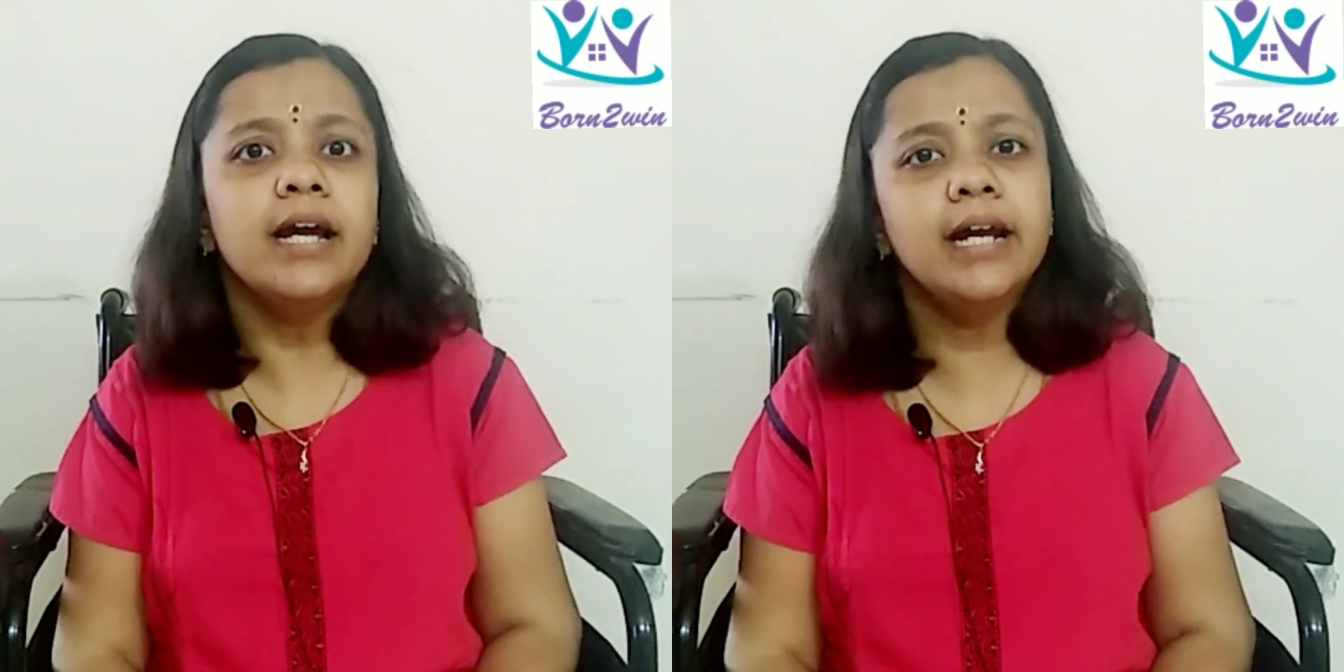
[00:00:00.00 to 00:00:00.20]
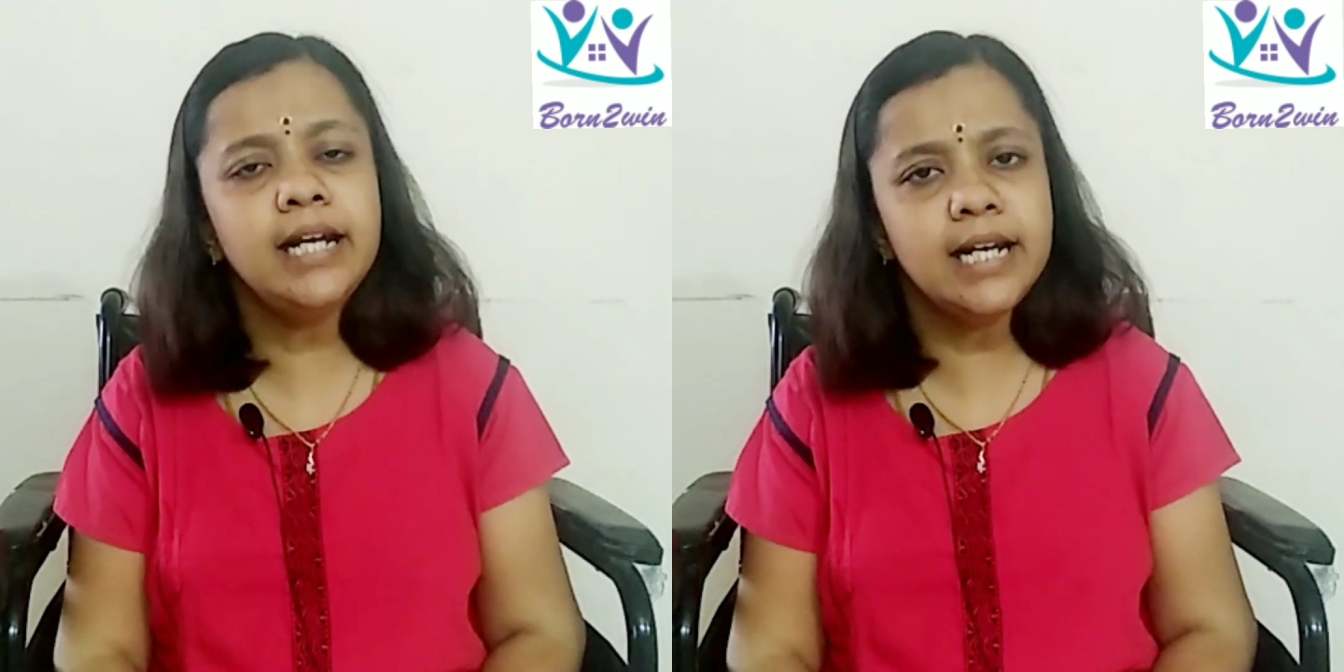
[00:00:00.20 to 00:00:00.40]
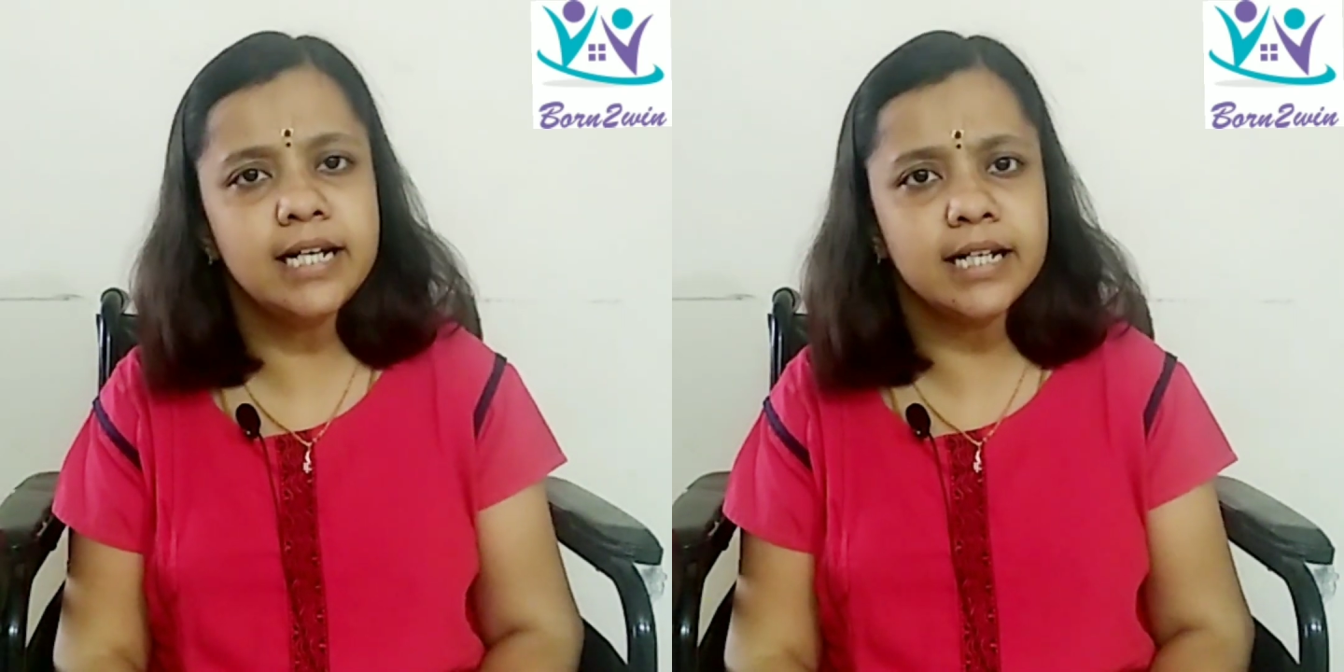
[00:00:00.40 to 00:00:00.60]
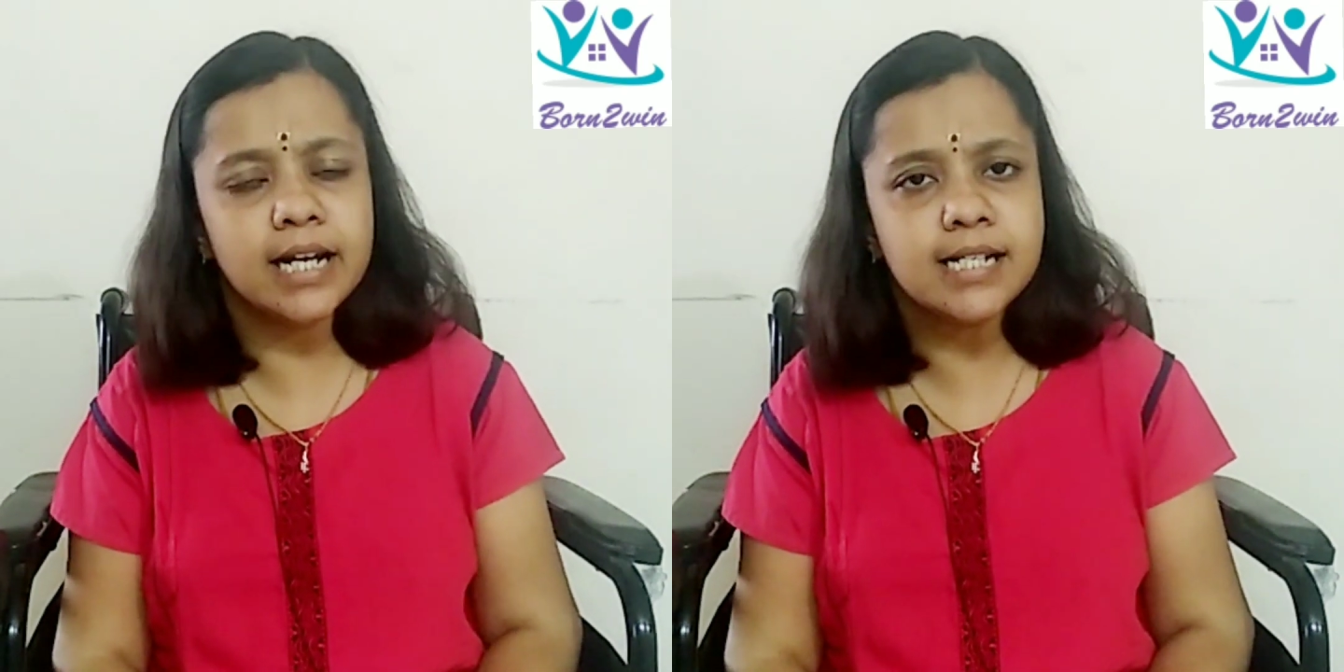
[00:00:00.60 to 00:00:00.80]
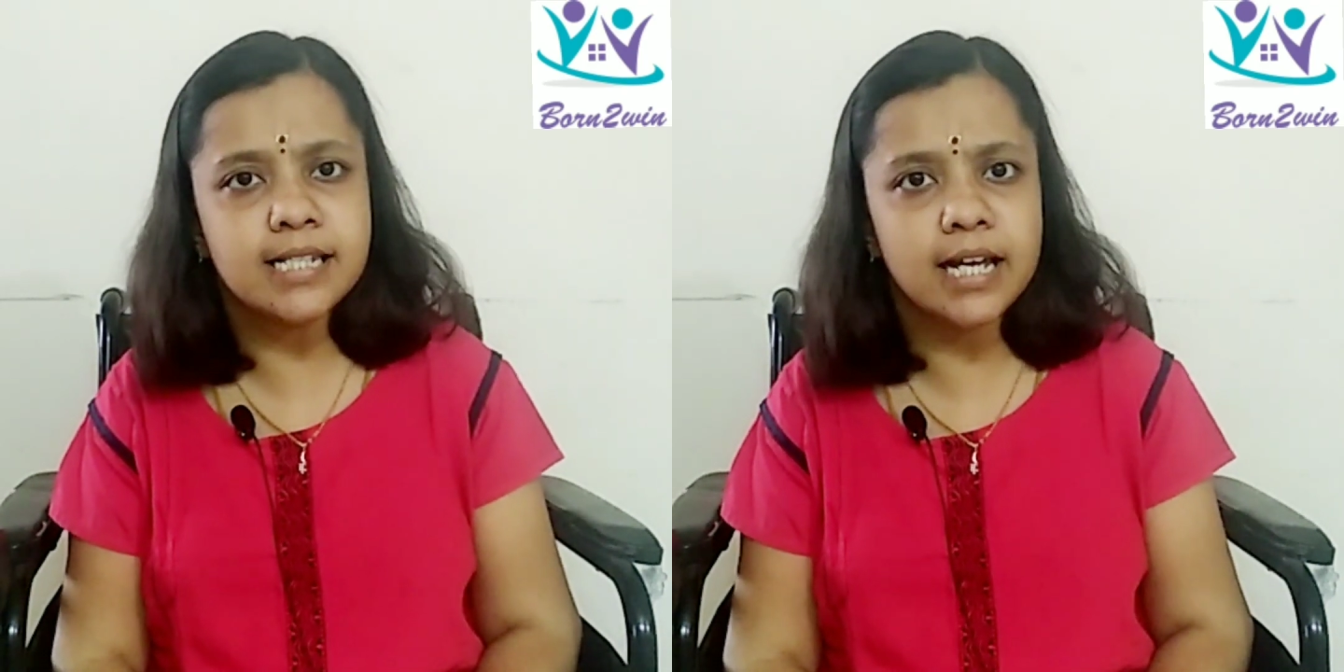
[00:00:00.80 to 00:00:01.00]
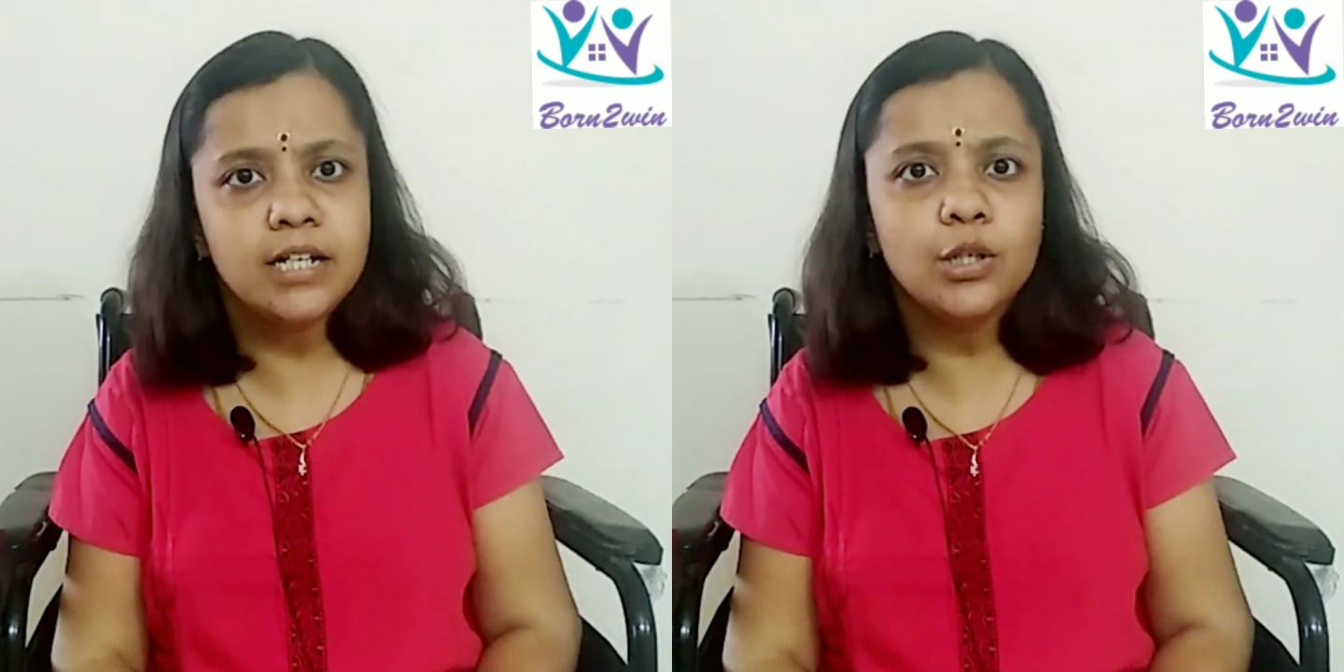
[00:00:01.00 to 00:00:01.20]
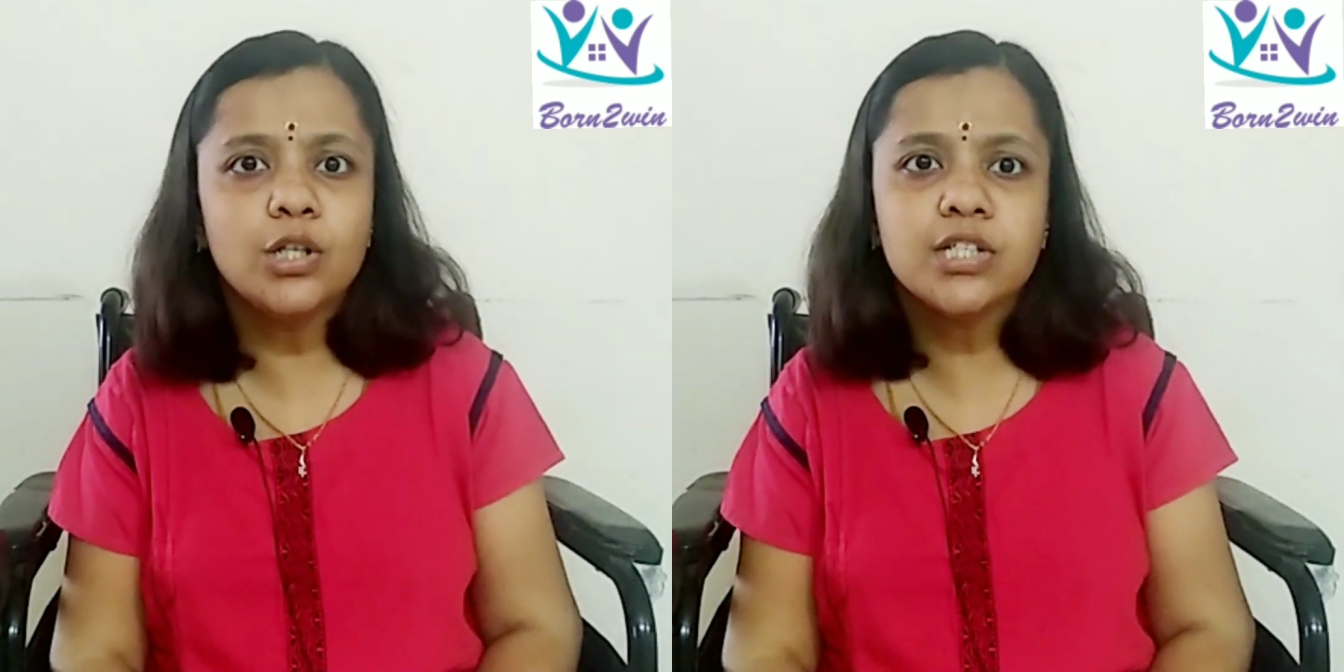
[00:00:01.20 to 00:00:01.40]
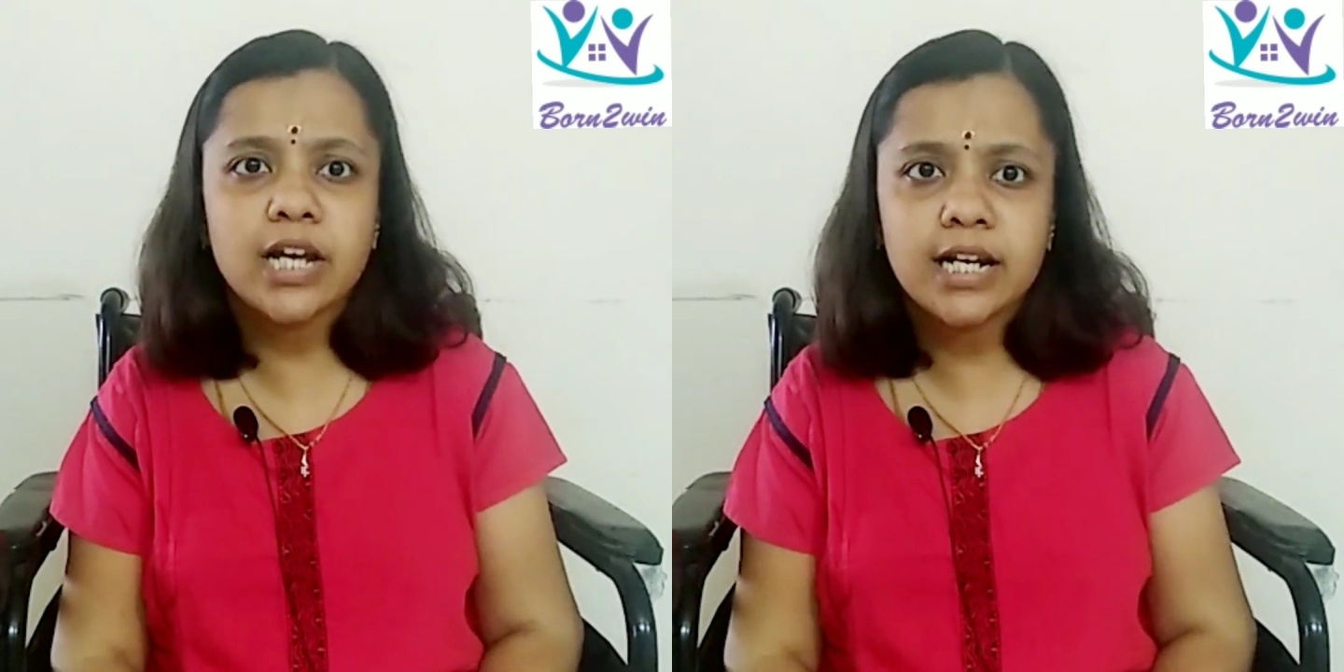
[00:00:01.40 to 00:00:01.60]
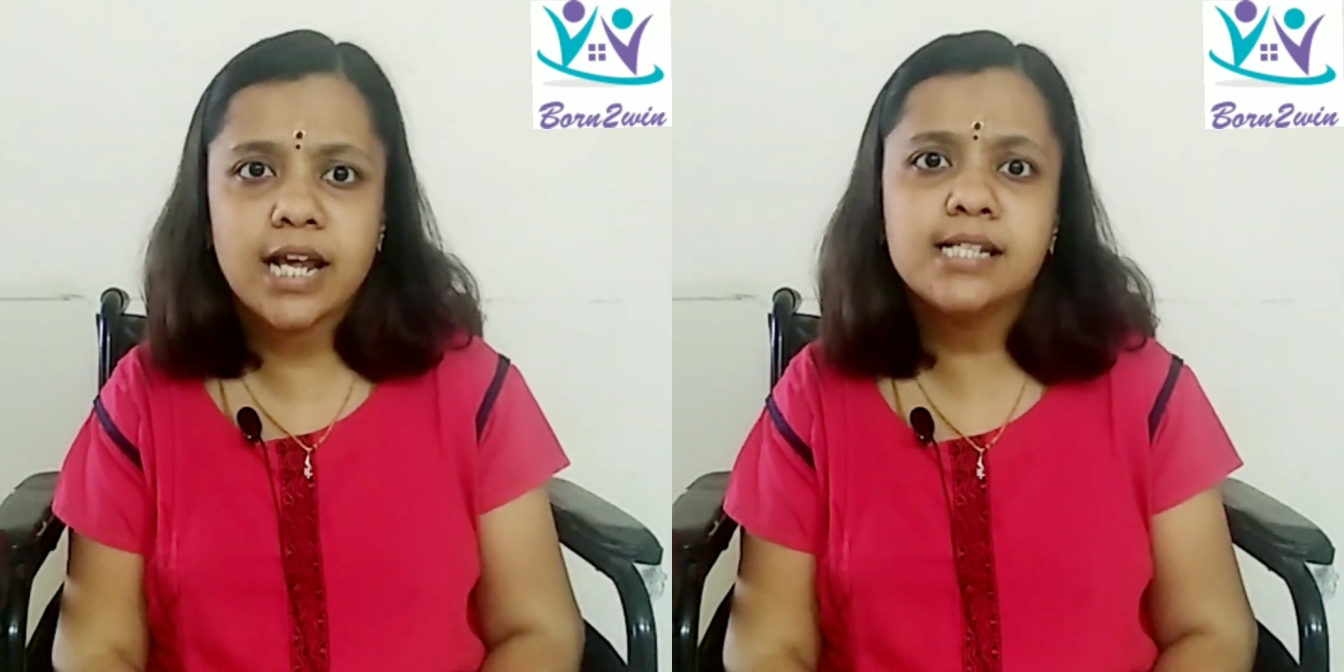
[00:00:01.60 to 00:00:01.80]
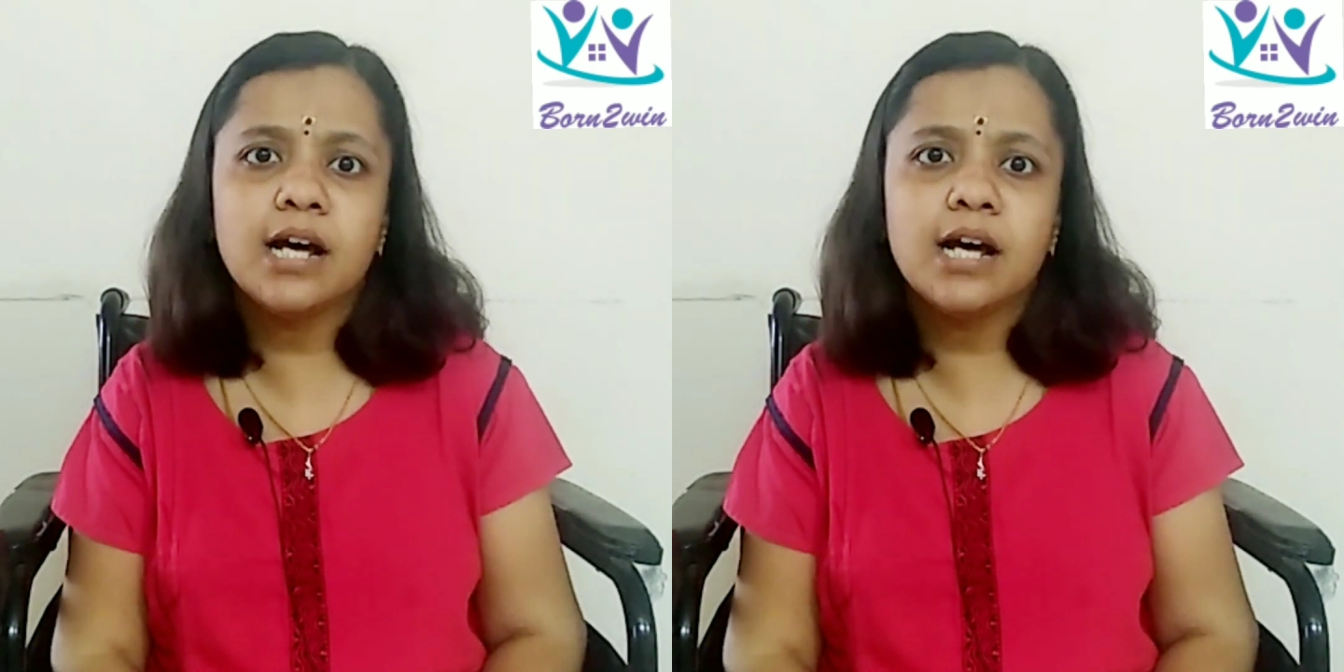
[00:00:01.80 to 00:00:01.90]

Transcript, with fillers: it indicates that your child has